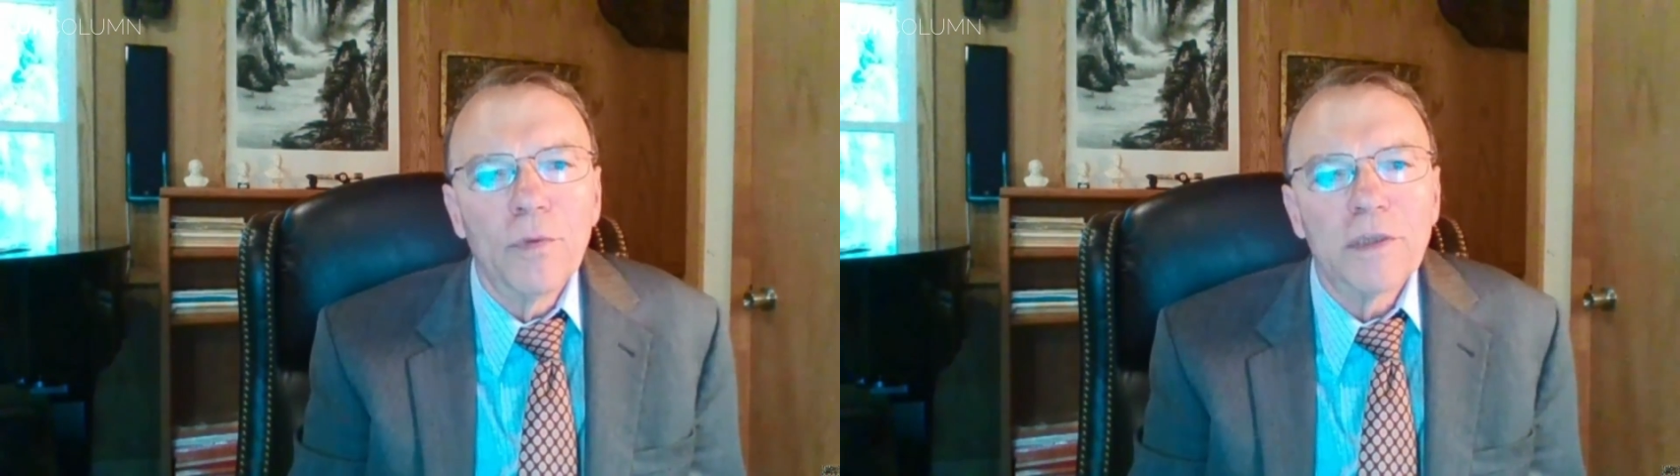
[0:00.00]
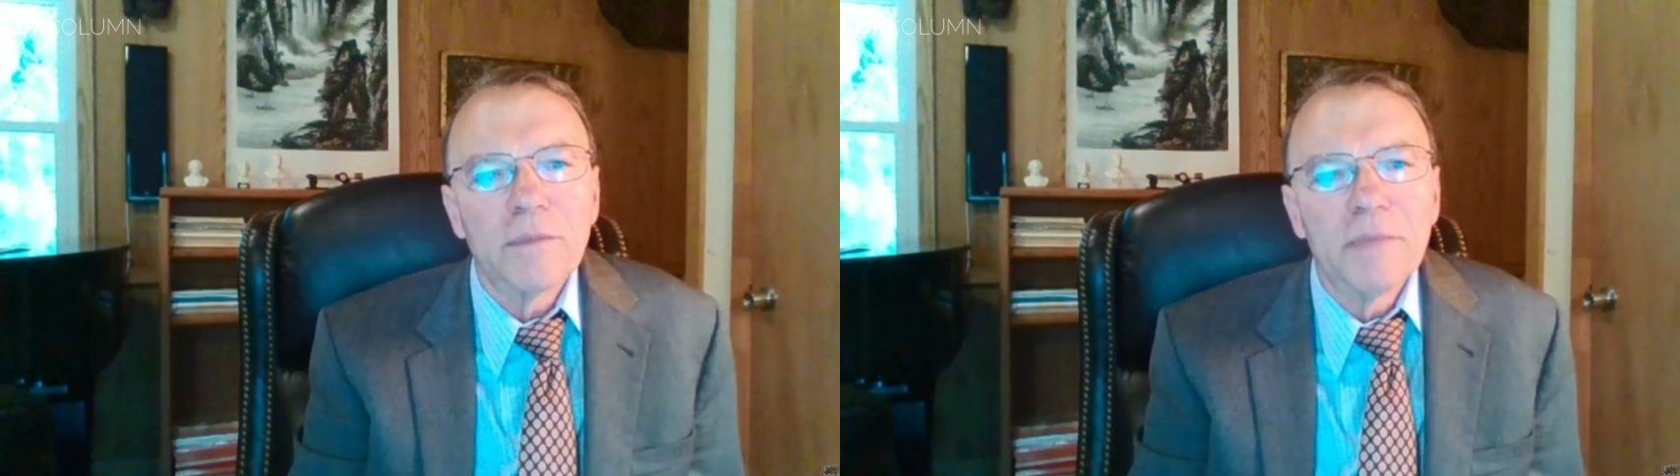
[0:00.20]

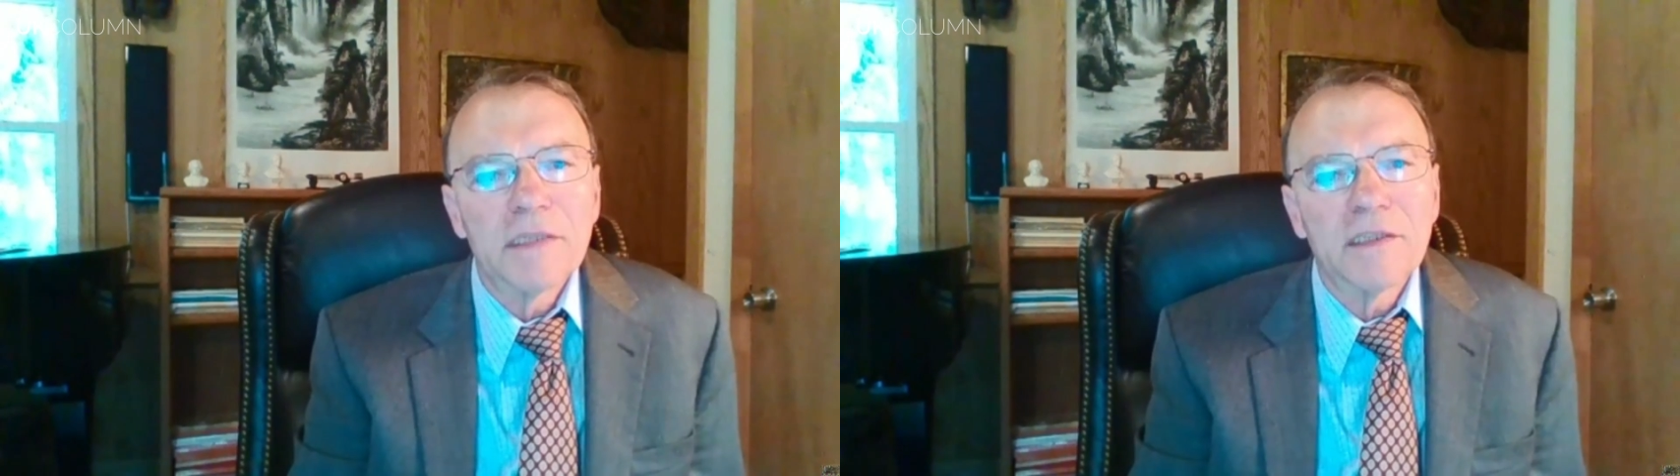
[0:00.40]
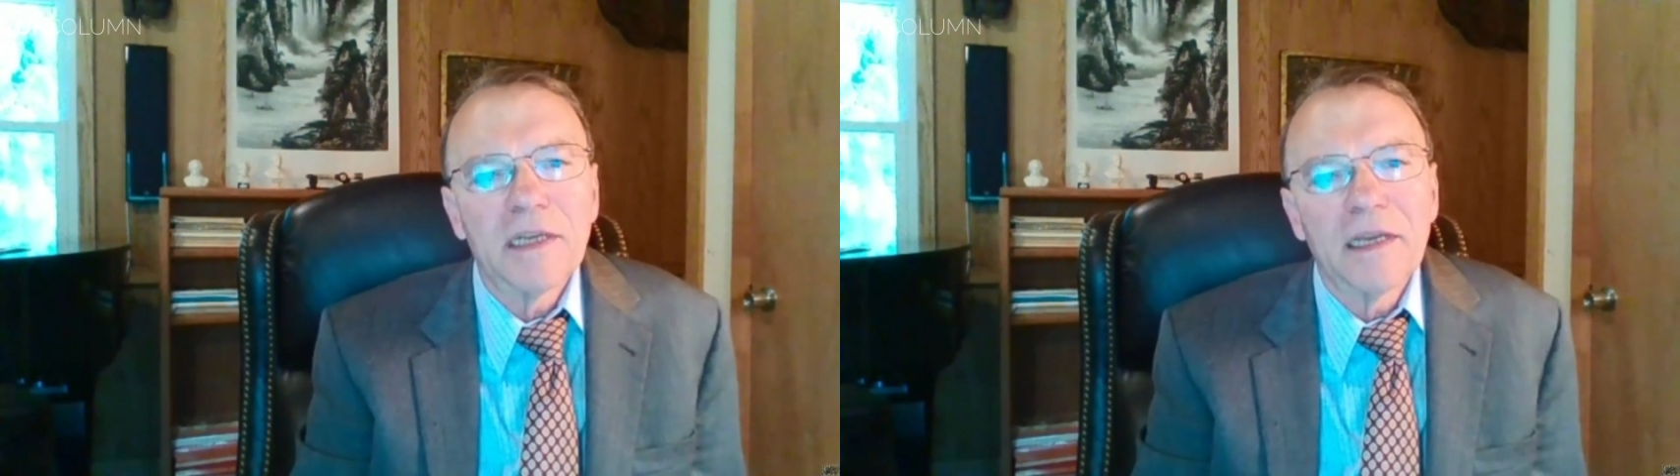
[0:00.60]
was a
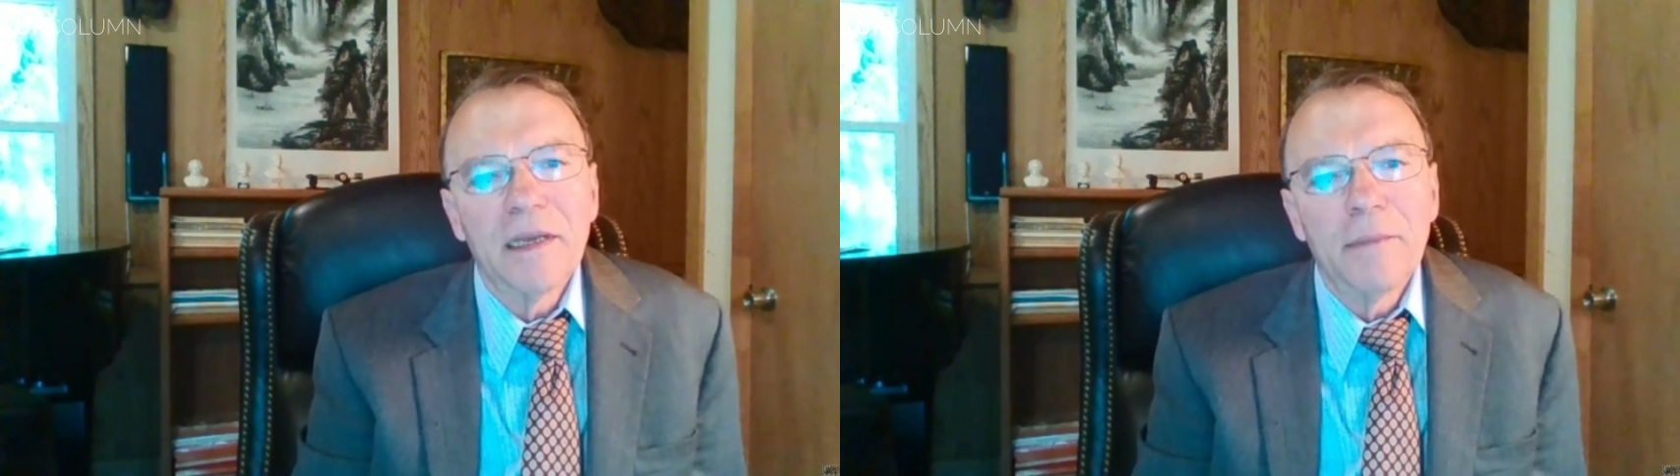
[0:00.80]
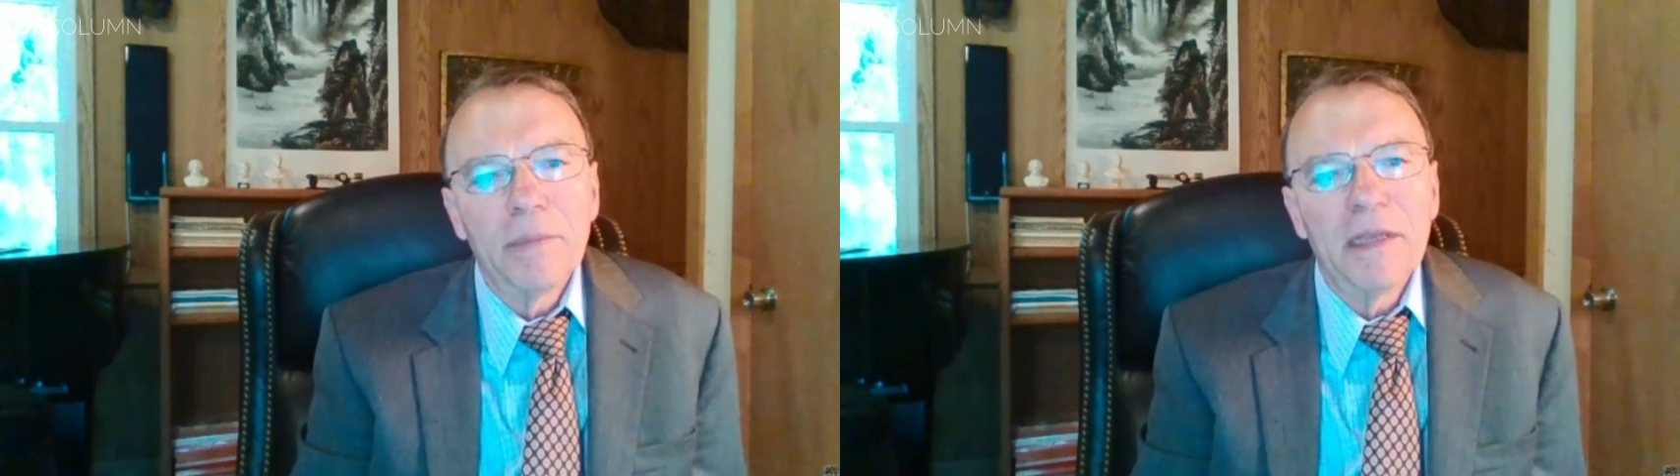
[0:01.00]
mystic,
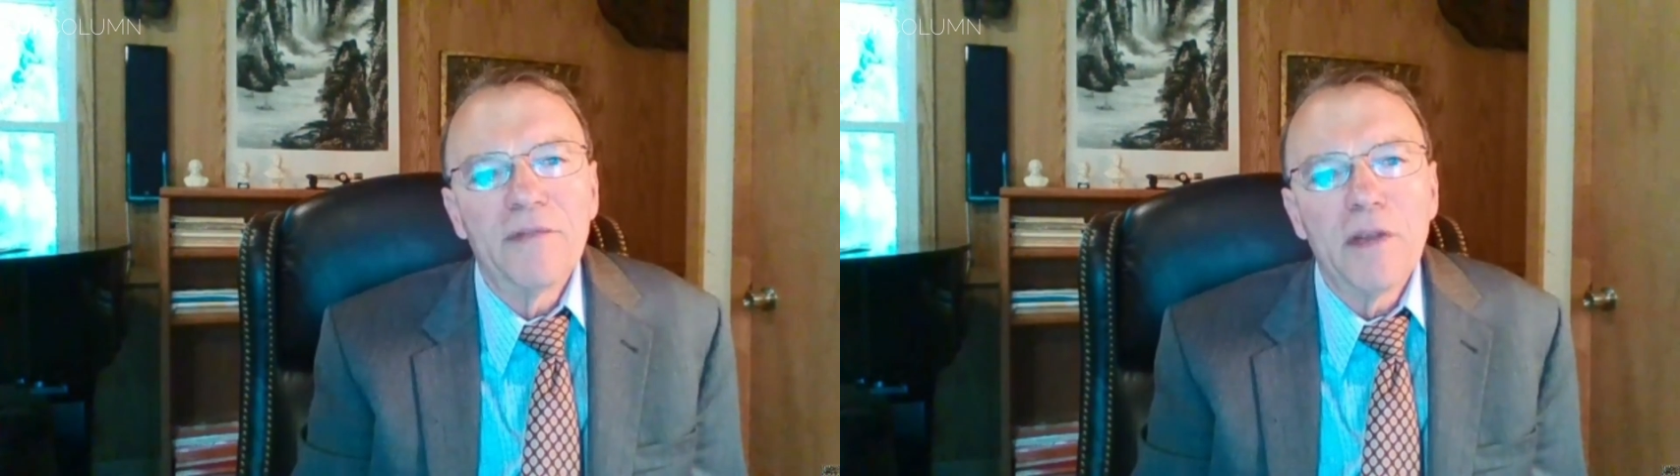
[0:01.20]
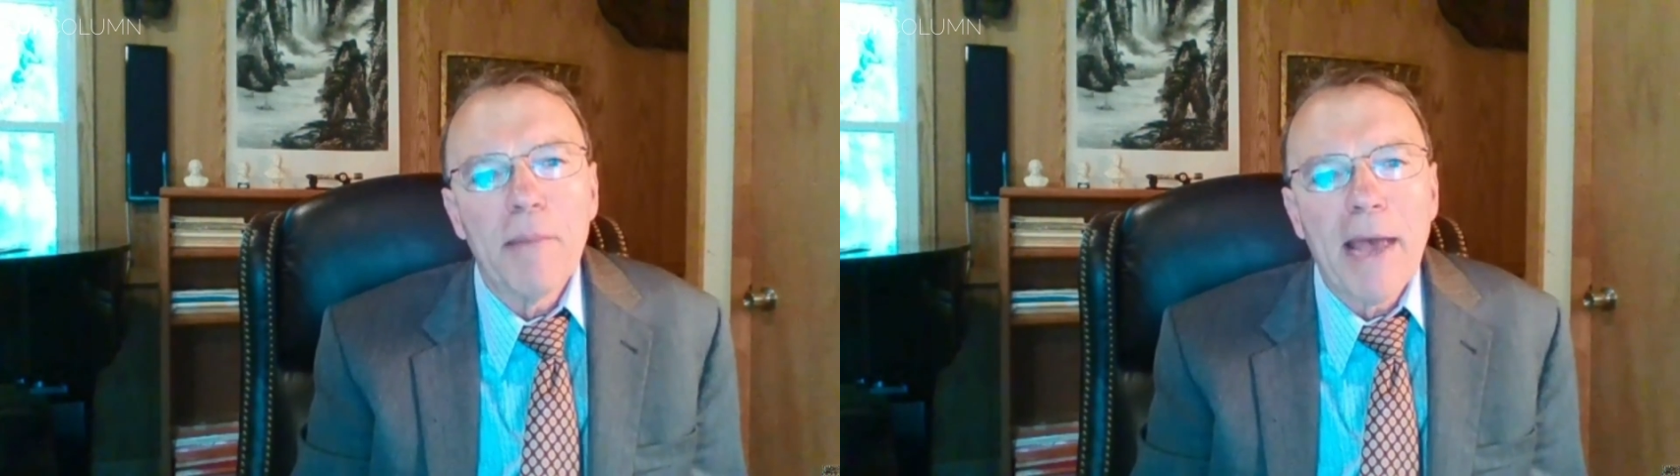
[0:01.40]

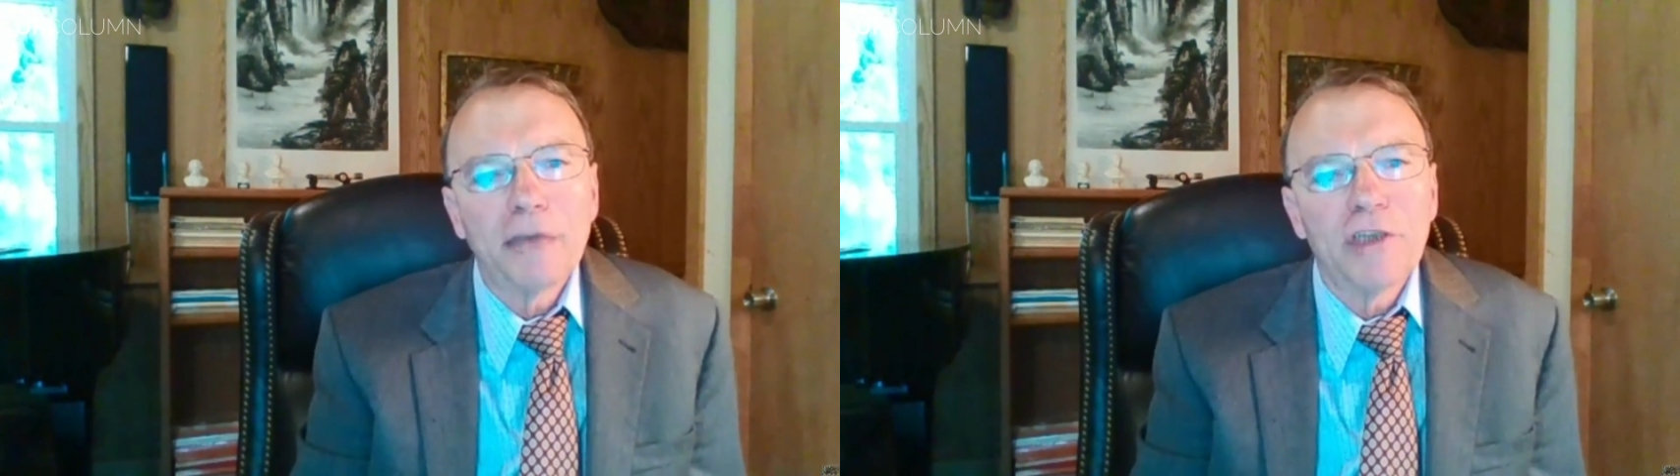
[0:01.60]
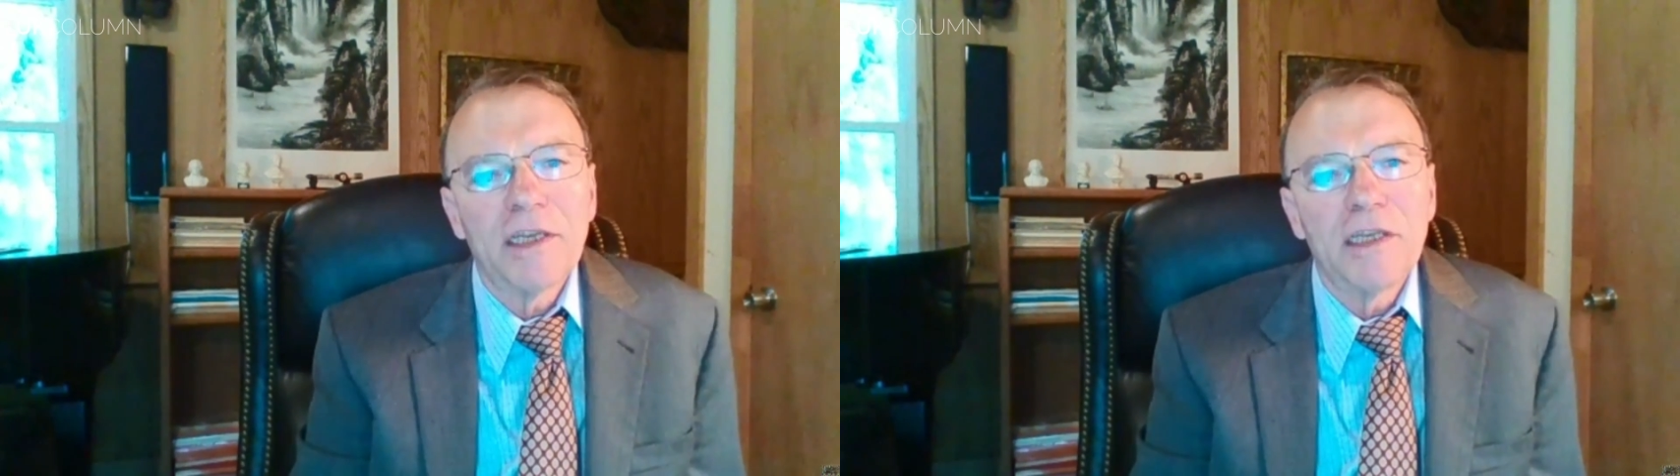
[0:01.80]
believed in magic.